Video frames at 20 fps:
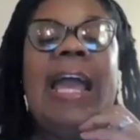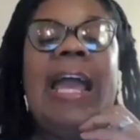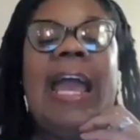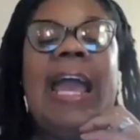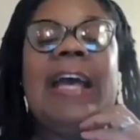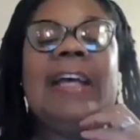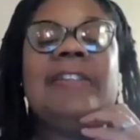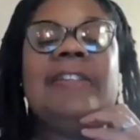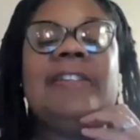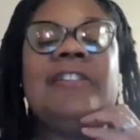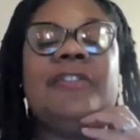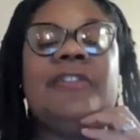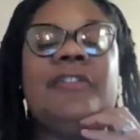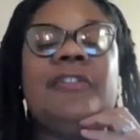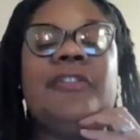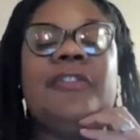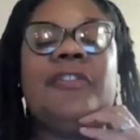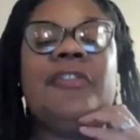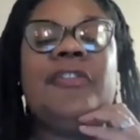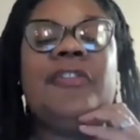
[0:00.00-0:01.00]
I asked
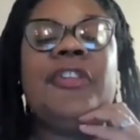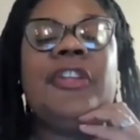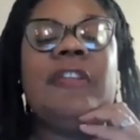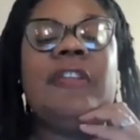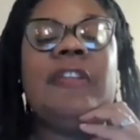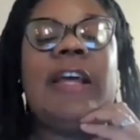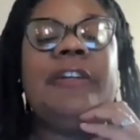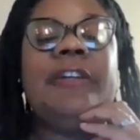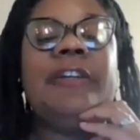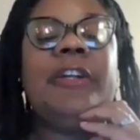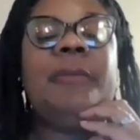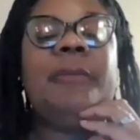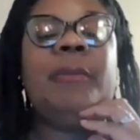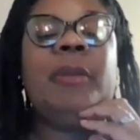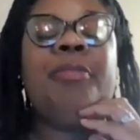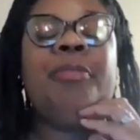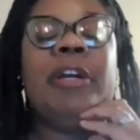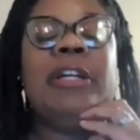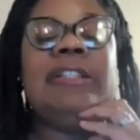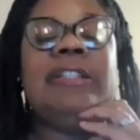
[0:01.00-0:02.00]
for the letter to
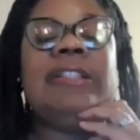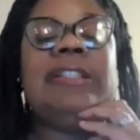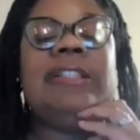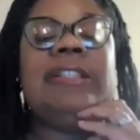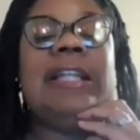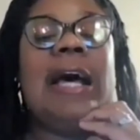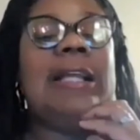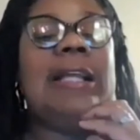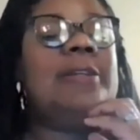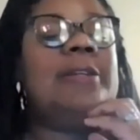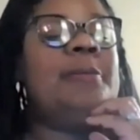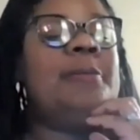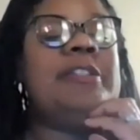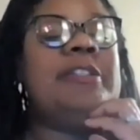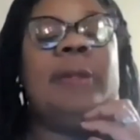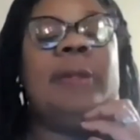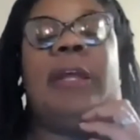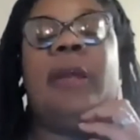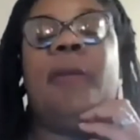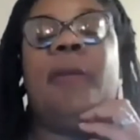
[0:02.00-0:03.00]
be printed
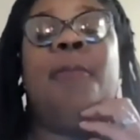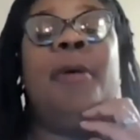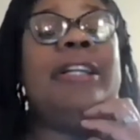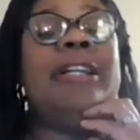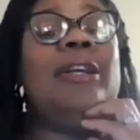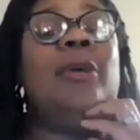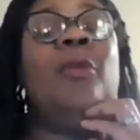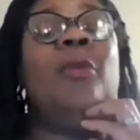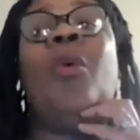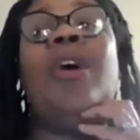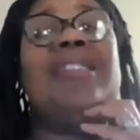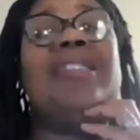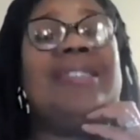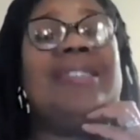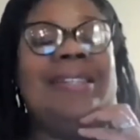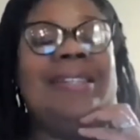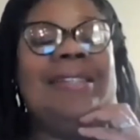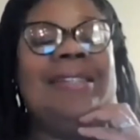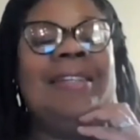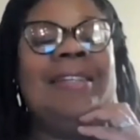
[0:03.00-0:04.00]
anonymously, but it
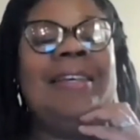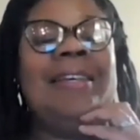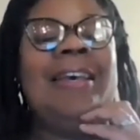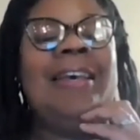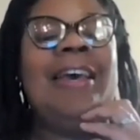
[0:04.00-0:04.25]
wasn't